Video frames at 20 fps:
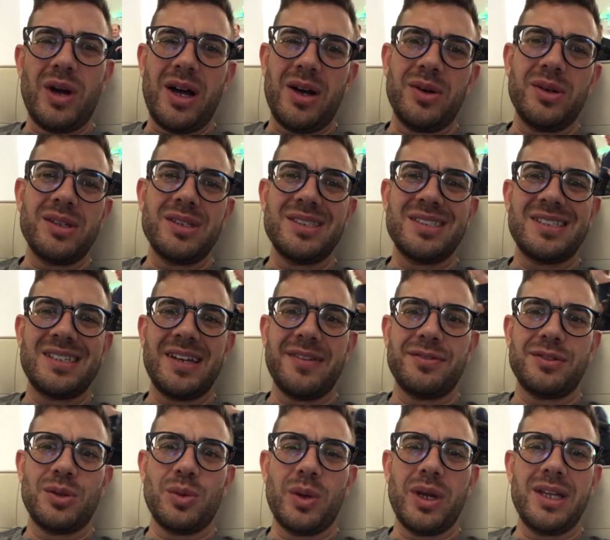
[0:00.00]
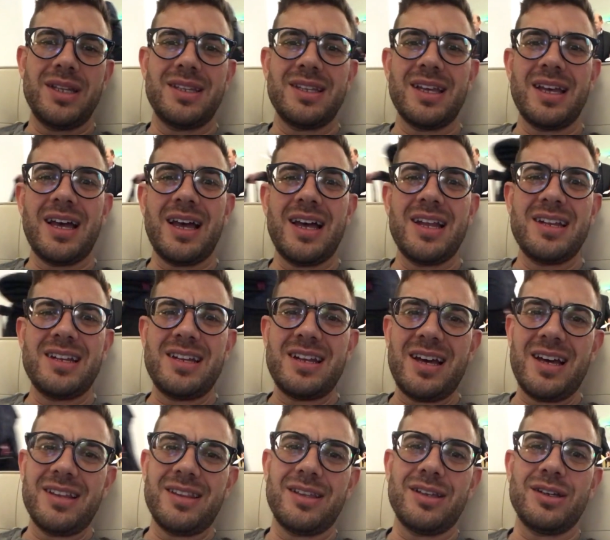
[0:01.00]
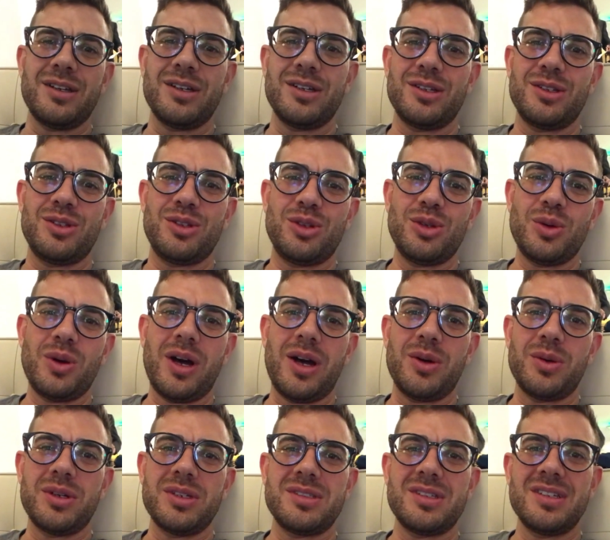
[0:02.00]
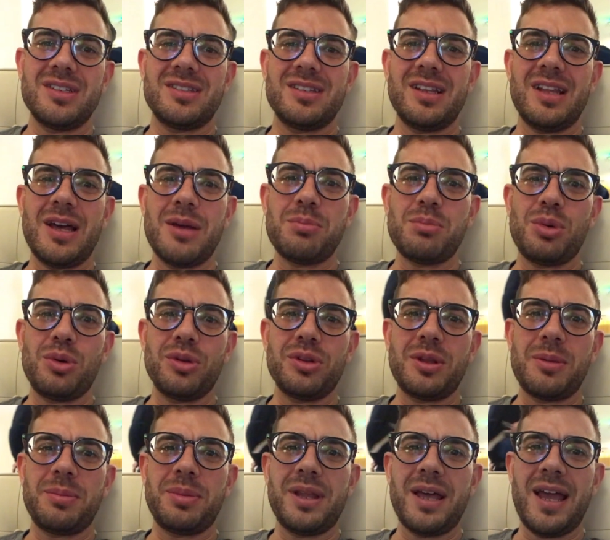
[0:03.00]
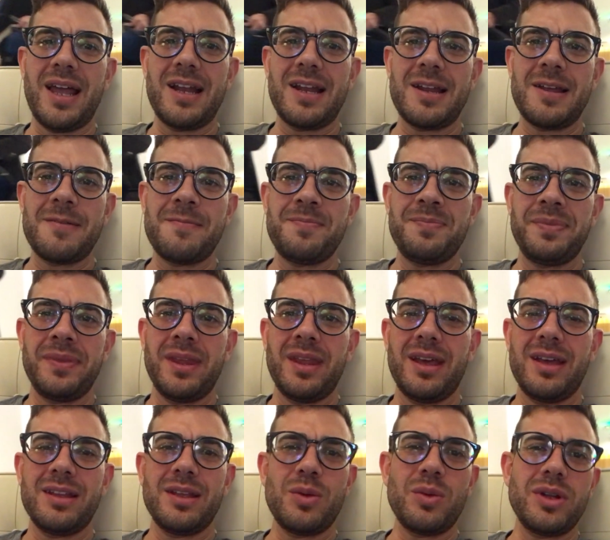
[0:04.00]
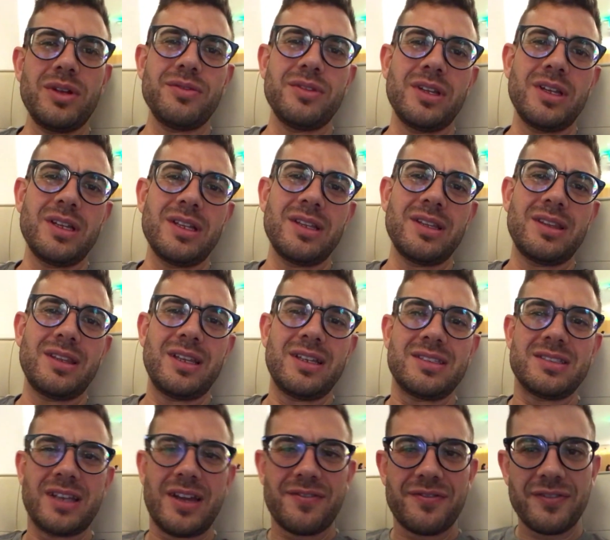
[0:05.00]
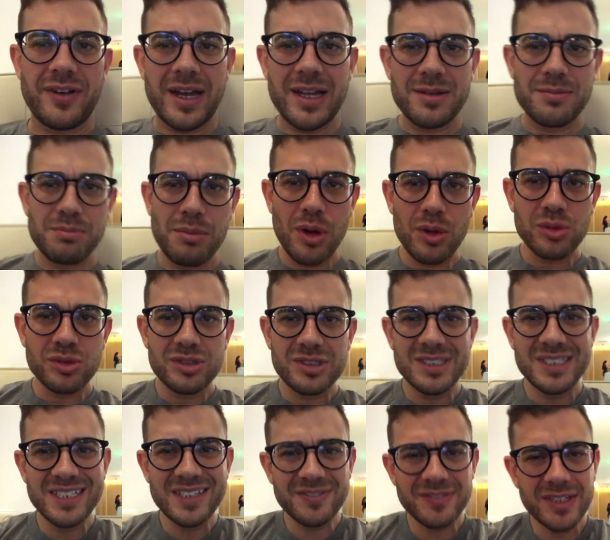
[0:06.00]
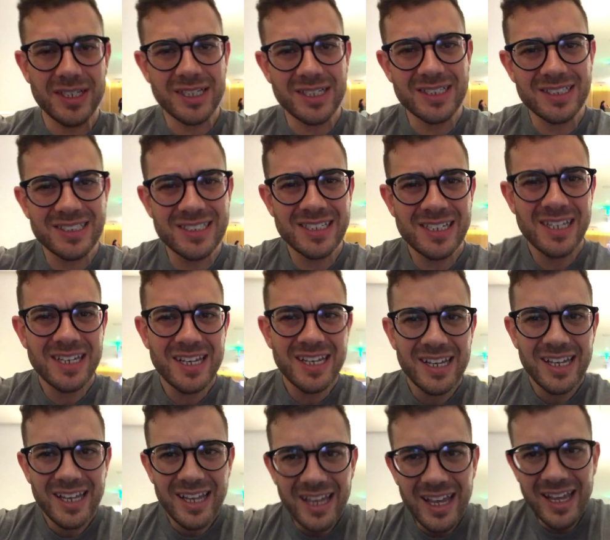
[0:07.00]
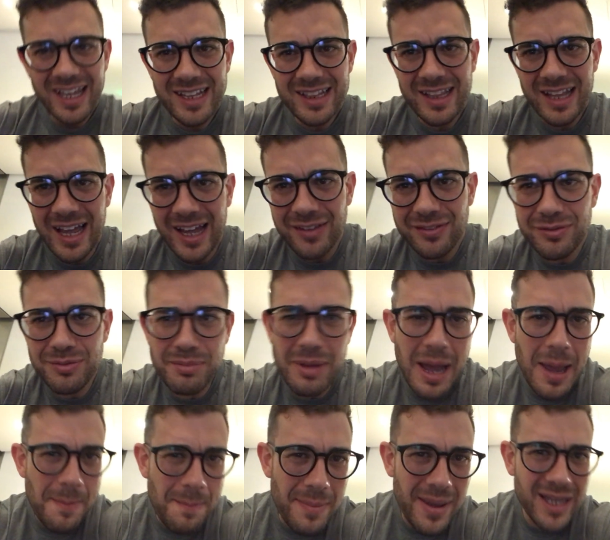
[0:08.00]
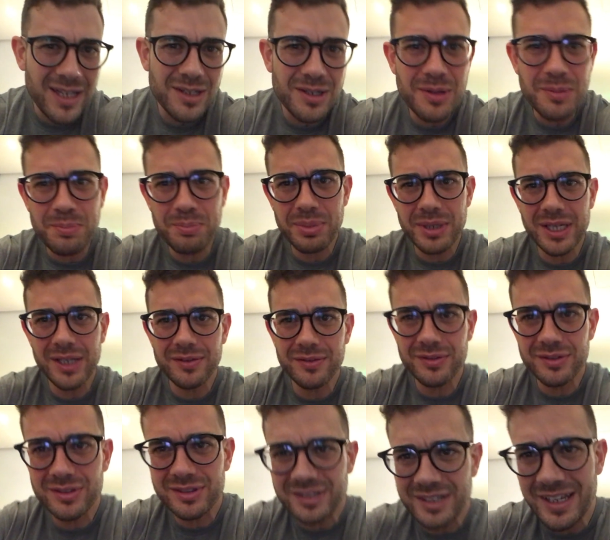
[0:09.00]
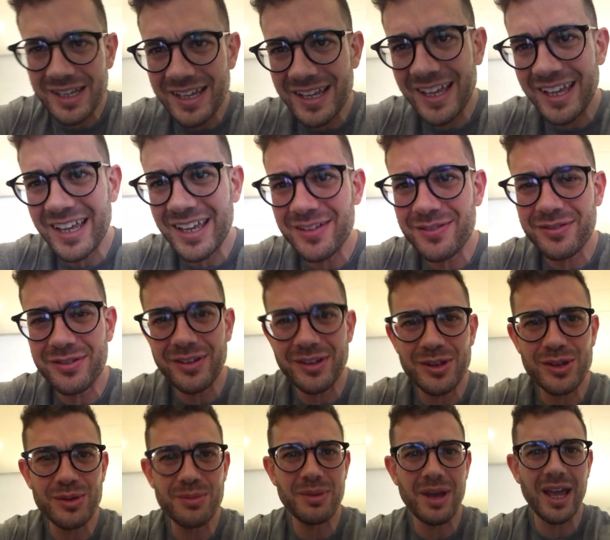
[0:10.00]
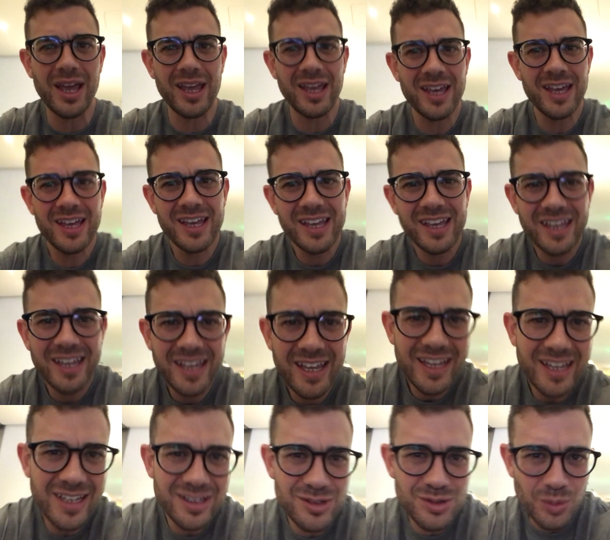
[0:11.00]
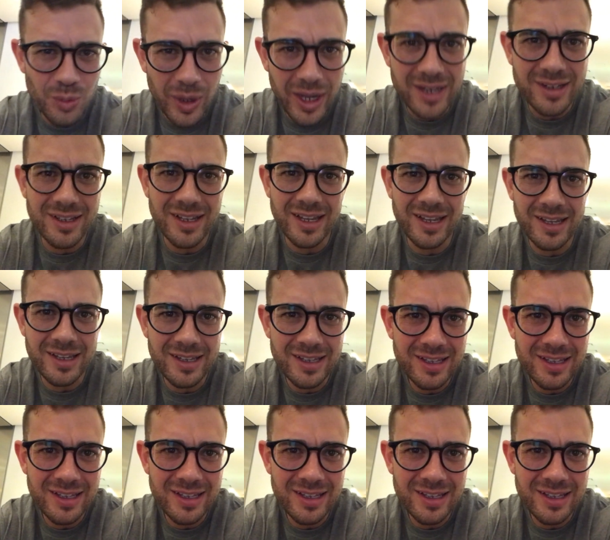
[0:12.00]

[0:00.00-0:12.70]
hours. Have to wait another 2 hours until I board the plane. I think one of the things I find most difficult in life, my pet peeves, if you may, is waiting.